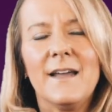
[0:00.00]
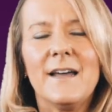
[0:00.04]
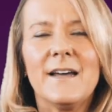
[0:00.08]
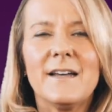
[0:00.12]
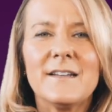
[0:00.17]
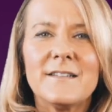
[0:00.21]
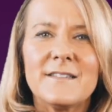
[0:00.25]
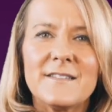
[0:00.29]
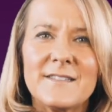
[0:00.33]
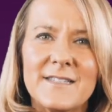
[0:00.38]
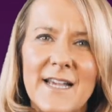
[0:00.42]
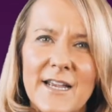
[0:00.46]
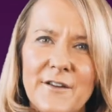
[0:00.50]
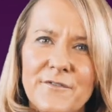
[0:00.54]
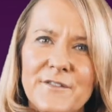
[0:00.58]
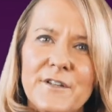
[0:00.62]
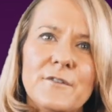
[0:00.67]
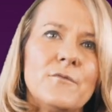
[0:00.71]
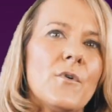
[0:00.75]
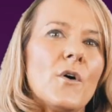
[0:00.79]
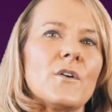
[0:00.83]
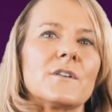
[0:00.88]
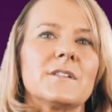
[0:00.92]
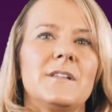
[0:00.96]
At
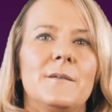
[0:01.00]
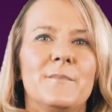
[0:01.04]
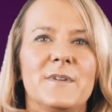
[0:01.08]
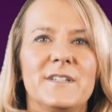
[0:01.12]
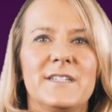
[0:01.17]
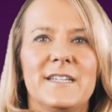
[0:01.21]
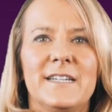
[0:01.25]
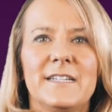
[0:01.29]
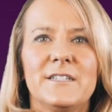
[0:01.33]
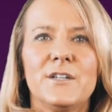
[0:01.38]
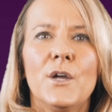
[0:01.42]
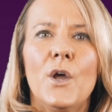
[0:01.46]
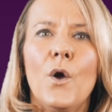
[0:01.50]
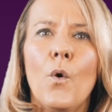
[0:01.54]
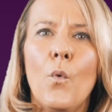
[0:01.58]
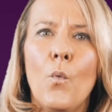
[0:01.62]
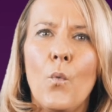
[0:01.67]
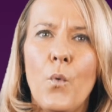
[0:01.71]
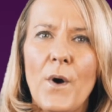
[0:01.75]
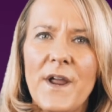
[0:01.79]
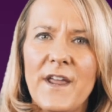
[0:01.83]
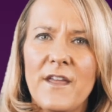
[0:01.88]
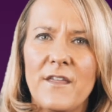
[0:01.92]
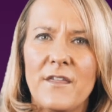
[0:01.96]
Safety Rocks Limited,
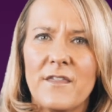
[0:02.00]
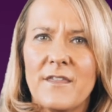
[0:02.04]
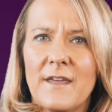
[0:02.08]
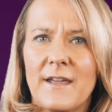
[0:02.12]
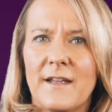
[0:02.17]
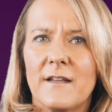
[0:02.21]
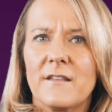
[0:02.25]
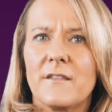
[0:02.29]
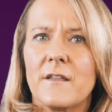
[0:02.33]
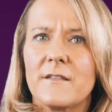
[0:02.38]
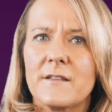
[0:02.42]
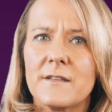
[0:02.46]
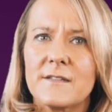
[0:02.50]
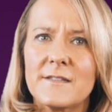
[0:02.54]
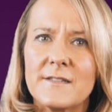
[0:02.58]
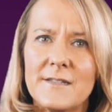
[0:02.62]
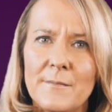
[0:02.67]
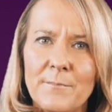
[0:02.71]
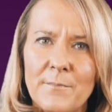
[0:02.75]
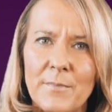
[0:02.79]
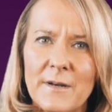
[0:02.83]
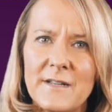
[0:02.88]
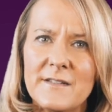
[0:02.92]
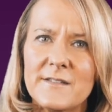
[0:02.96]
we think that the
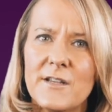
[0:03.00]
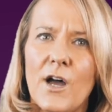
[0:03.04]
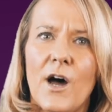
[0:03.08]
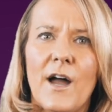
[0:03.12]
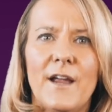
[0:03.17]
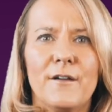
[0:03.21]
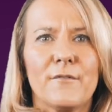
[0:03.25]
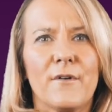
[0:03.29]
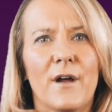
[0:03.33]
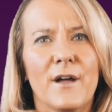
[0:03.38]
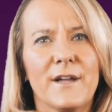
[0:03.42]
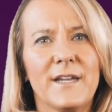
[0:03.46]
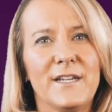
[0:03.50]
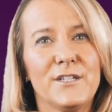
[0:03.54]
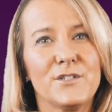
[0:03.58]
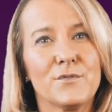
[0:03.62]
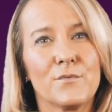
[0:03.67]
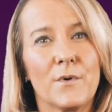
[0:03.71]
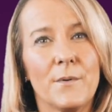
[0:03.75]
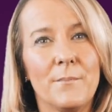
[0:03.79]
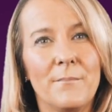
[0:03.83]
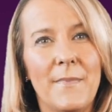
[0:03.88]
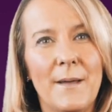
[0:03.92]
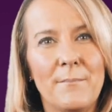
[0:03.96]
simplest hierarchy
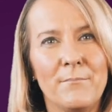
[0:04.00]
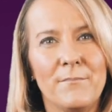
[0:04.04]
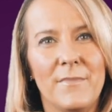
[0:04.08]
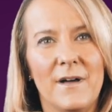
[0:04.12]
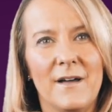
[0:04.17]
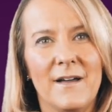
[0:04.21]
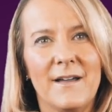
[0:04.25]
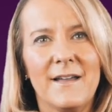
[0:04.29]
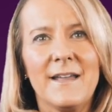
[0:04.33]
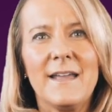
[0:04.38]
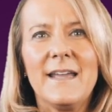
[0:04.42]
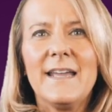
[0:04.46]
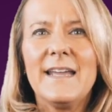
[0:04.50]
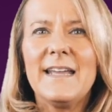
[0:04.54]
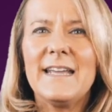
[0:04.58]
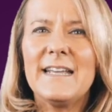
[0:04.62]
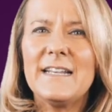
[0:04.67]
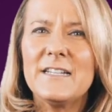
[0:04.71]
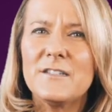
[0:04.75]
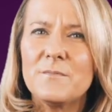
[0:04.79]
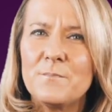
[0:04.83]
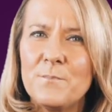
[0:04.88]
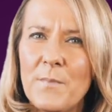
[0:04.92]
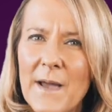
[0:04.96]
to remember
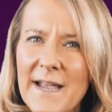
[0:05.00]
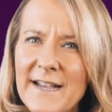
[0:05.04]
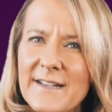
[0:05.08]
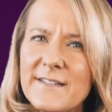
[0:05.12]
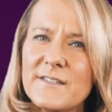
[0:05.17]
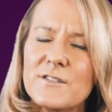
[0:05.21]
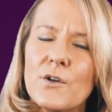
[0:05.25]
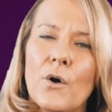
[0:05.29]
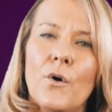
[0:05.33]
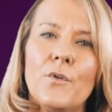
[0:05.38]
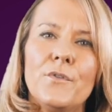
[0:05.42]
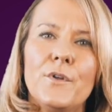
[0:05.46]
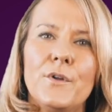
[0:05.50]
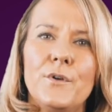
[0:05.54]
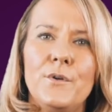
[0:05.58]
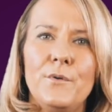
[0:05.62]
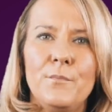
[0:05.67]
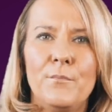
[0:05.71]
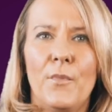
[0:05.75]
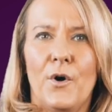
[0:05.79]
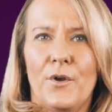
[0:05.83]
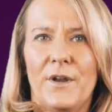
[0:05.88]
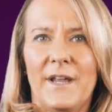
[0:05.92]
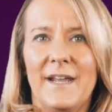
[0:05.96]
is based on the
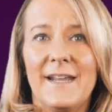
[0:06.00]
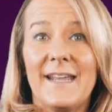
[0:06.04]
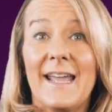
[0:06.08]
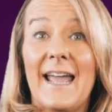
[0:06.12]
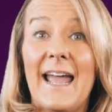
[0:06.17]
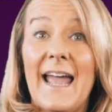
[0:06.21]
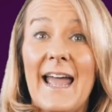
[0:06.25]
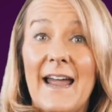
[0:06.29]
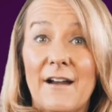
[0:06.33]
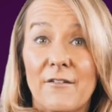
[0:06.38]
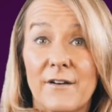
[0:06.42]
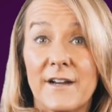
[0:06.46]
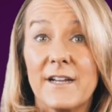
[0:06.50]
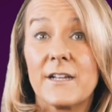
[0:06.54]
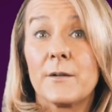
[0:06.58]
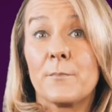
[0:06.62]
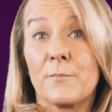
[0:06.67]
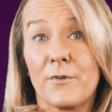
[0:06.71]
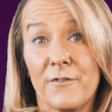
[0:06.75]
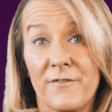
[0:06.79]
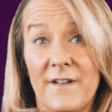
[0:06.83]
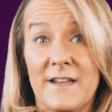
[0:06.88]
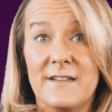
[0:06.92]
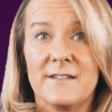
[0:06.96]
mnemonic
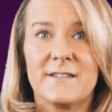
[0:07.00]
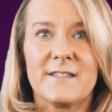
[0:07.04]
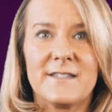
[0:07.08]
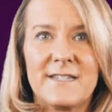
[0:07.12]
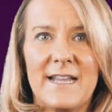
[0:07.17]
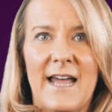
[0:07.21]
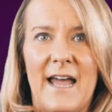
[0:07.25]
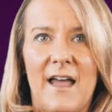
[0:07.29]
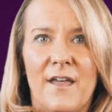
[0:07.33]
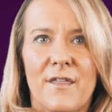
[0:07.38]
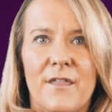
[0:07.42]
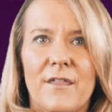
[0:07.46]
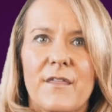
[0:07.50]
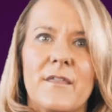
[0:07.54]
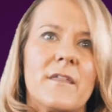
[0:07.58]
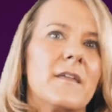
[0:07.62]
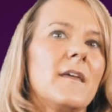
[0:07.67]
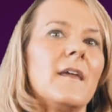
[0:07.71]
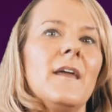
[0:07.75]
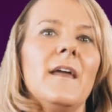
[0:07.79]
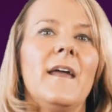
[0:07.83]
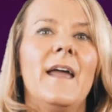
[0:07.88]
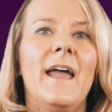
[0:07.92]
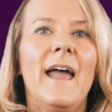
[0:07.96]
Eric prevents death.
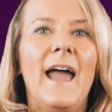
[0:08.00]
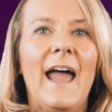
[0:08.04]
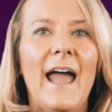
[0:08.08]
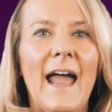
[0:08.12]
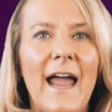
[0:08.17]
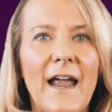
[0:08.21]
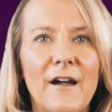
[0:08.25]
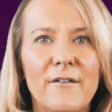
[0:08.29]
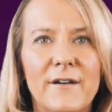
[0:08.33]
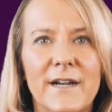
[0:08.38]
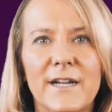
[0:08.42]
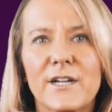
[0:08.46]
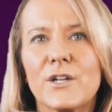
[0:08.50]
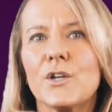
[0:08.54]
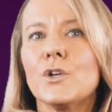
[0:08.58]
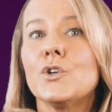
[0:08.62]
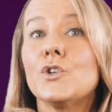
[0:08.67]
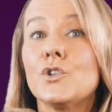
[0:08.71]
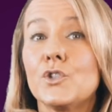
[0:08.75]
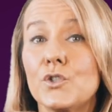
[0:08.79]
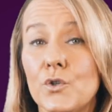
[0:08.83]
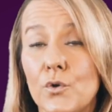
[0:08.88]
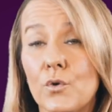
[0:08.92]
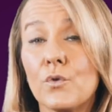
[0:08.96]
Eric
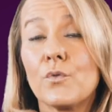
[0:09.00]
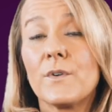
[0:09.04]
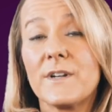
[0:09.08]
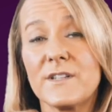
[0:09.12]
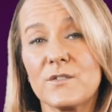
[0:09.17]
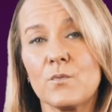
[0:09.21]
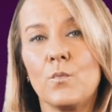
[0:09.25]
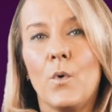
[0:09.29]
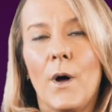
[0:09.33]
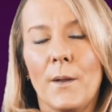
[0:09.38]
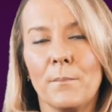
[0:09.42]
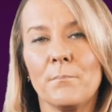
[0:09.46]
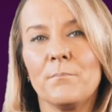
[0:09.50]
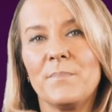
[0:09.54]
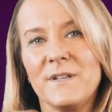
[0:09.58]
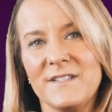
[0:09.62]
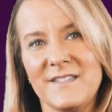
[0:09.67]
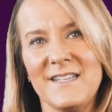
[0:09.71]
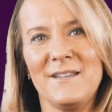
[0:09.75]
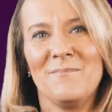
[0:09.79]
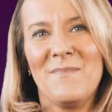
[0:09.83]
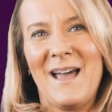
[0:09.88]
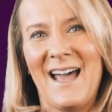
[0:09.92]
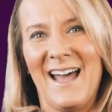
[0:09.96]
sure is one
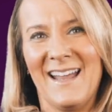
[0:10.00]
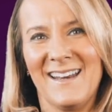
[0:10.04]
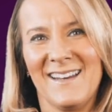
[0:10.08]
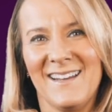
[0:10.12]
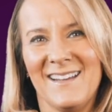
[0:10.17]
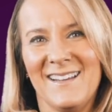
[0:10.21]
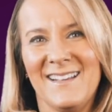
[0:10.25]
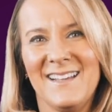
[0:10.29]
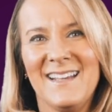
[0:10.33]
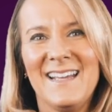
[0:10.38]
busy man.